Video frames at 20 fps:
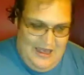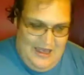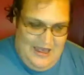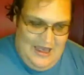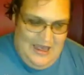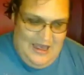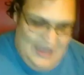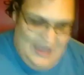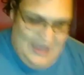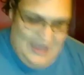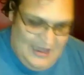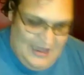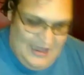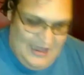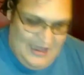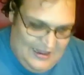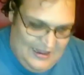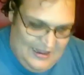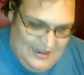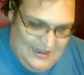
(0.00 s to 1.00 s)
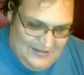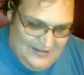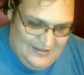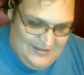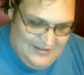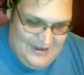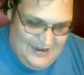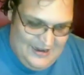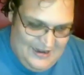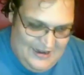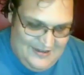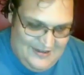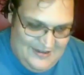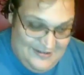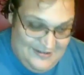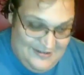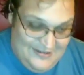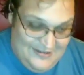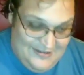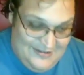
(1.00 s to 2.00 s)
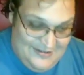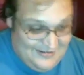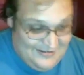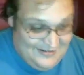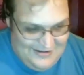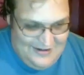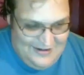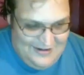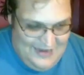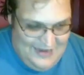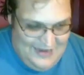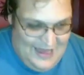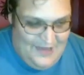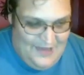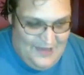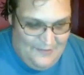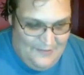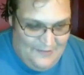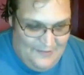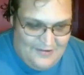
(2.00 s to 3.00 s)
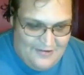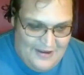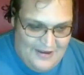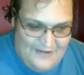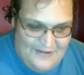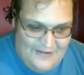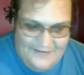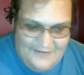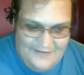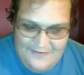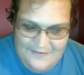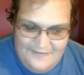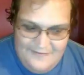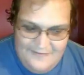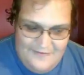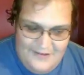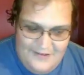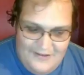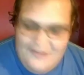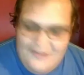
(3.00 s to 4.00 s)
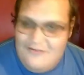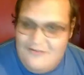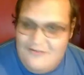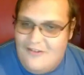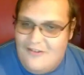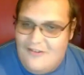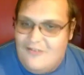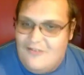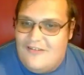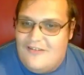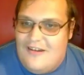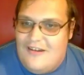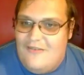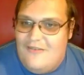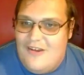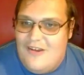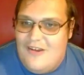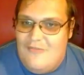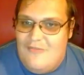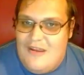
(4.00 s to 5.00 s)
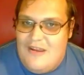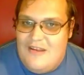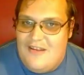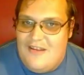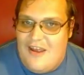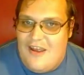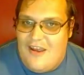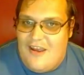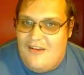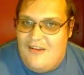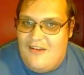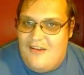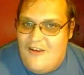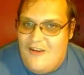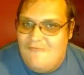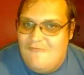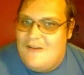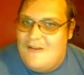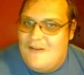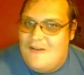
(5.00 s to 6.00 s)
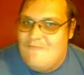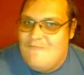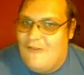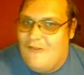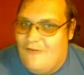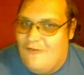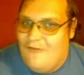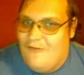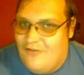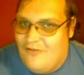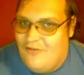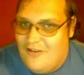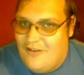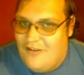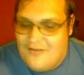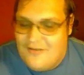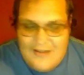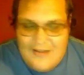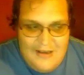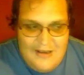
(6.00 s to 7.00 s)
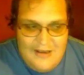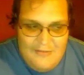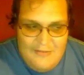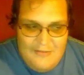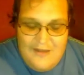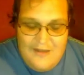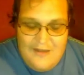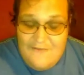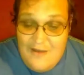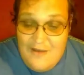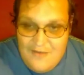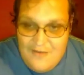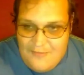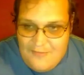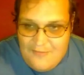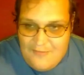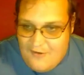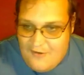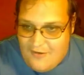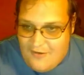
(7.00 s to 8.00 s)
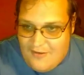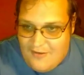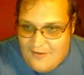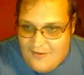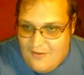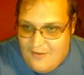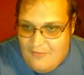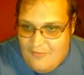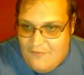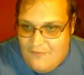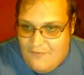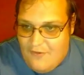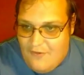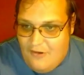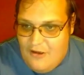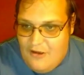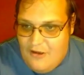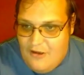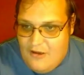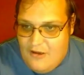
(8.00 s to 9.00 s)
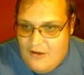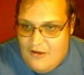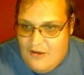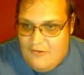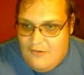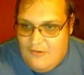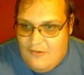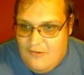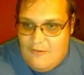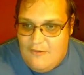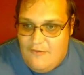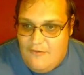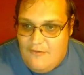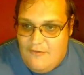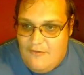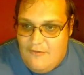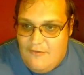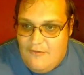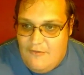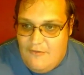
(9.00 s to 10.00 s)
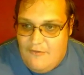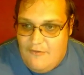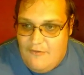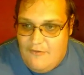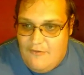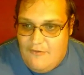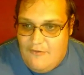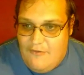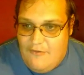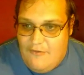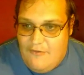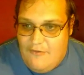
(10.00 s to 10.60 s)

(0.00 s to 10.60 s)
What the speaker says: I then, yeah, it was quite, you know, daunting when you're meeting new people for the first time. And I've never spoken to them before when they were years.